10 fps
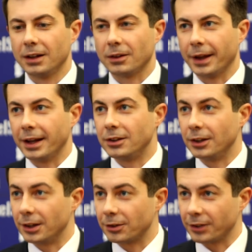led
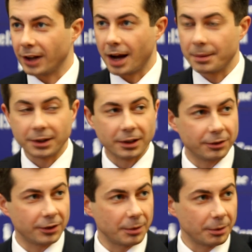to this phenomenon
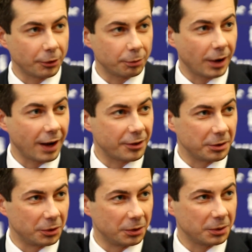of some of the most
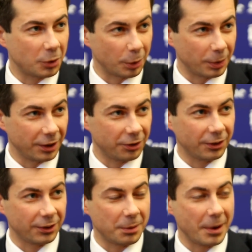profitable
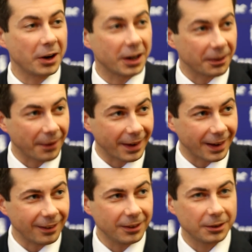corporations in America right
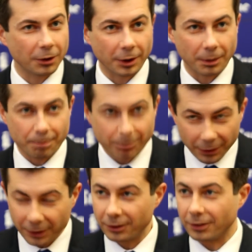now, earning
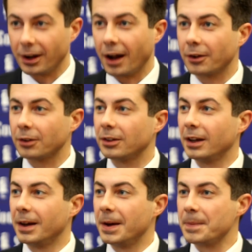billions of dollars
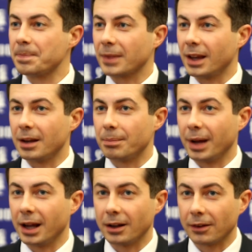and
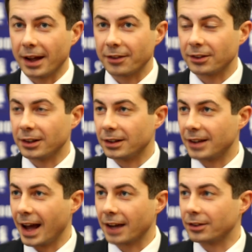paying less in
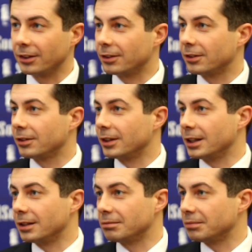taxes
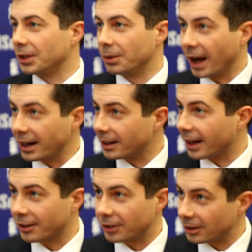than you and I did
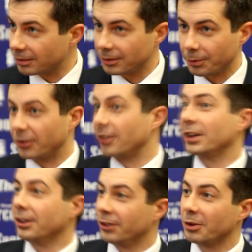last year,
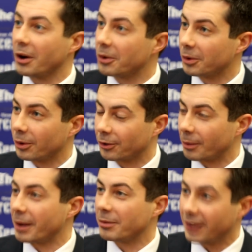specifically zero or
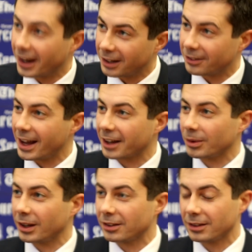sometimes negative tax
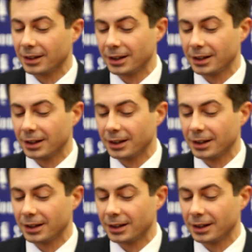rates.